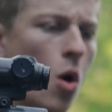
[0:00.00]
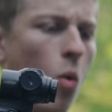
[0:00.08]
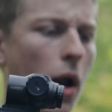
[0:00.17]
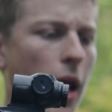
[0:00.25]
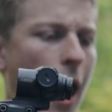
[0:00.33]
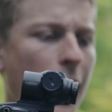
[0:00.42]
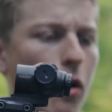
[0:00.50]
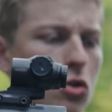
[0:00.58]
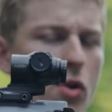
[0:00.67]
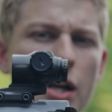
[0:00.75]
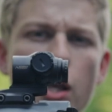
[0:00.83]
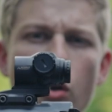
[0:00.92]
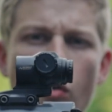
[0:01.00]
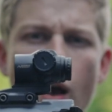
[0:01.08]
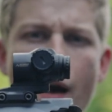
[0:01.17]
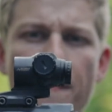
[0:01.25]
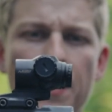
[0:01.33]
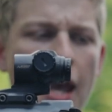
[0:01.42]
One hand goes right here
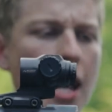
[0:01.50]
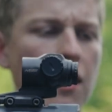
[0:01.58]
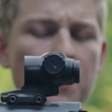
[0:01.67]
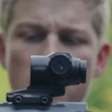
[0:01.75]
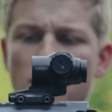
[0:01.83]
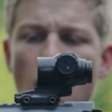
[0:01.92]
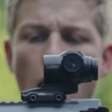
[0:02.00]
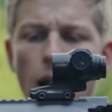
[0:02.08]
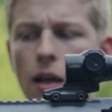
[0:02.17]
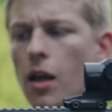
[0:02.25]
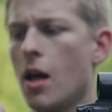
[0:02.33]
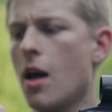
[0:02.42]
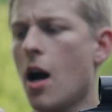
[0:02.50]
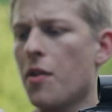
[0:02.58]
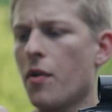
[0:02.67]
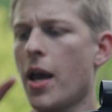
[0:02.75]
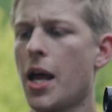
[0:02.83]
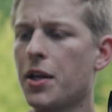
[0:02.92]
on the end of the stock,
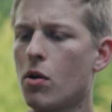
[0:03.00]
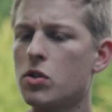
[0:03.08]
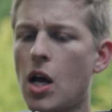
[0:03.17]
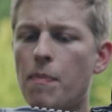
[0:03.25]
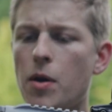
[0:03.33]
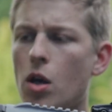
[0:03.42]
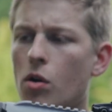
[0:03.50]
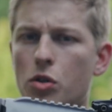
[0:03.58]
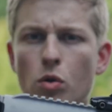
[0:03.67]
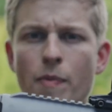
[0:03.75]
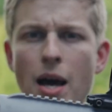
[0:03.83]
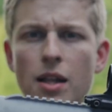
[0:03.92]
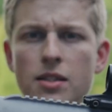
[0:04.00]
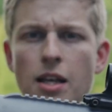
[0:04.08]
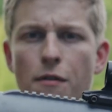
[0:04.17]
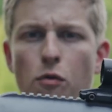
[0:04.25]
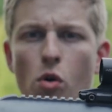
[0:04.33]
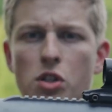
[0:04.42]
other hand goes up here to balance
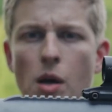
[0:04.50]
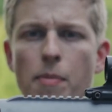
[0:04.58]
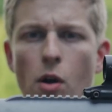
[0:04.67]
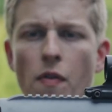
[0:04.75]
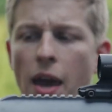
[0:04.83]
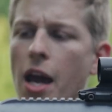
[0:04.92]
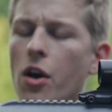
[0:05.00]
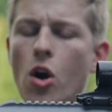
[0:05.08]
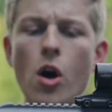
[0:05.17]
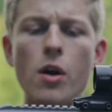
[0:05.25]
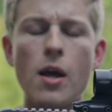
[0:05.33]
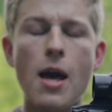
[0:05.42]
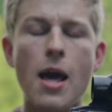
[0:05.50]
that force up here on the handguard,